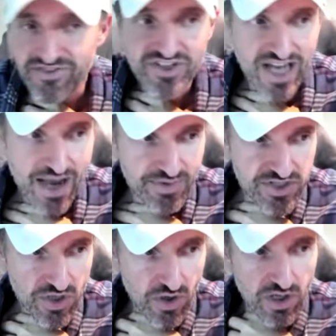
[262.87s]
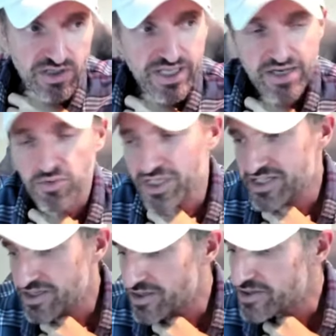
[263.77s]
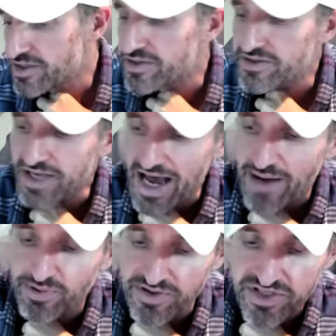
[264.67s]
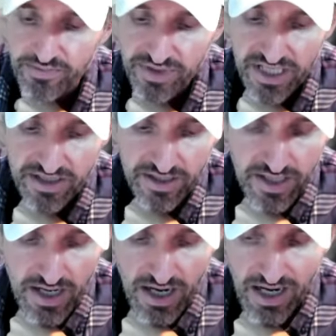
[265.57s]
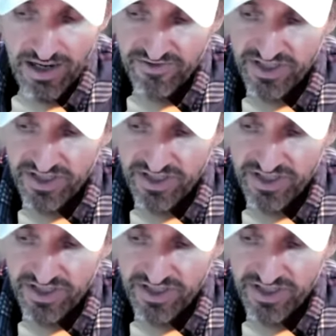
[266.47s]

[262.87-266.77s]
if it happens at all, again, we'll get to, the, to Apple and some key uh,